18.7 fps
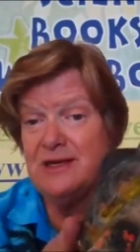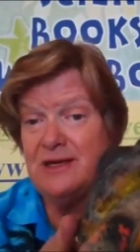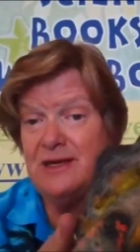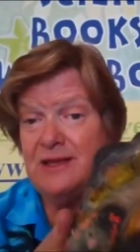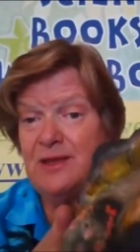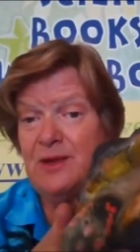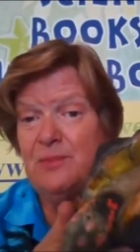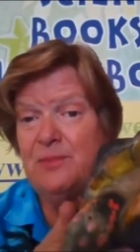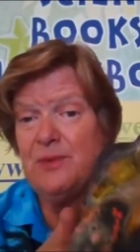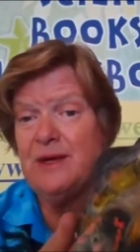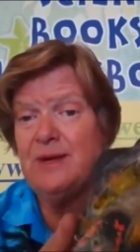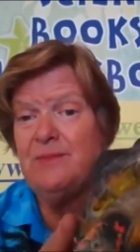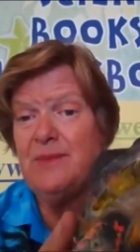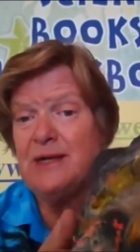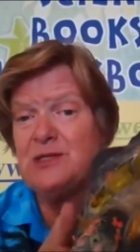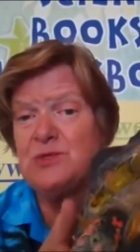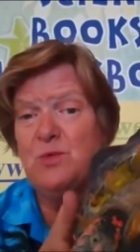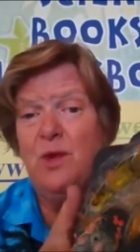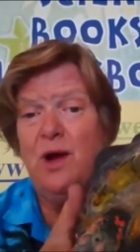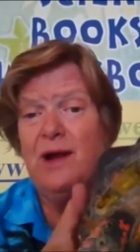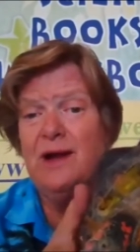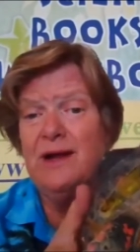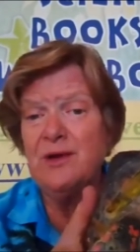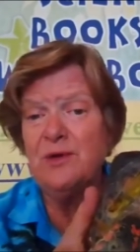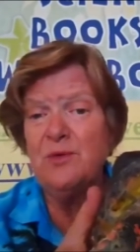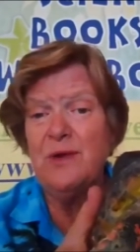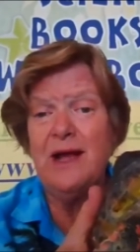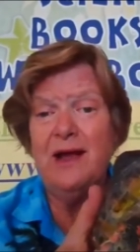They're pretty much
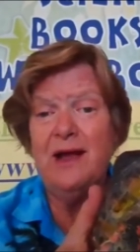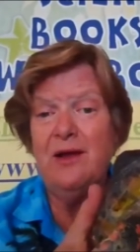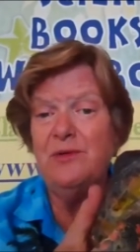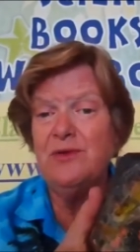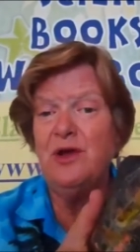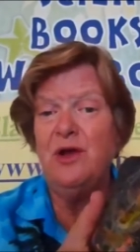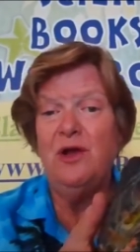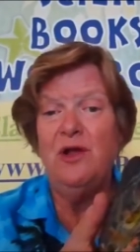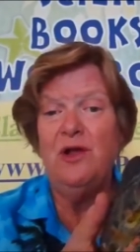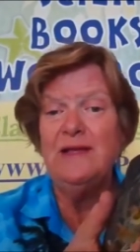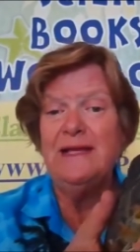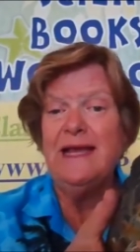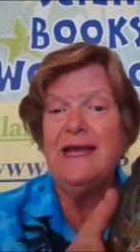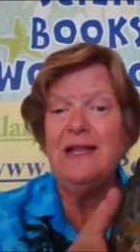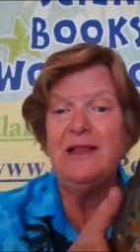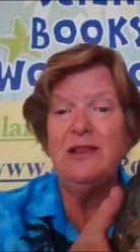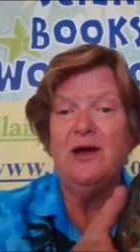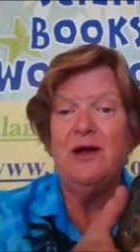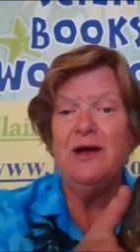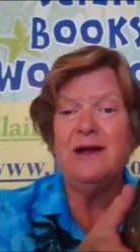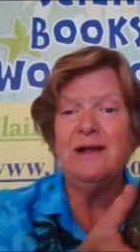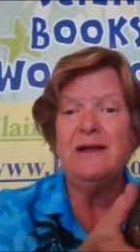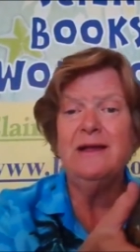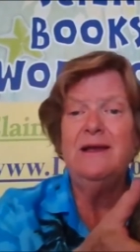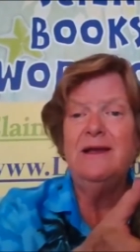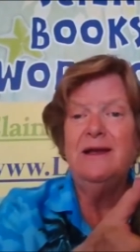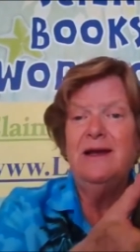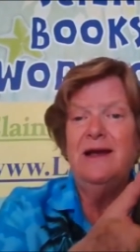walking around all day long,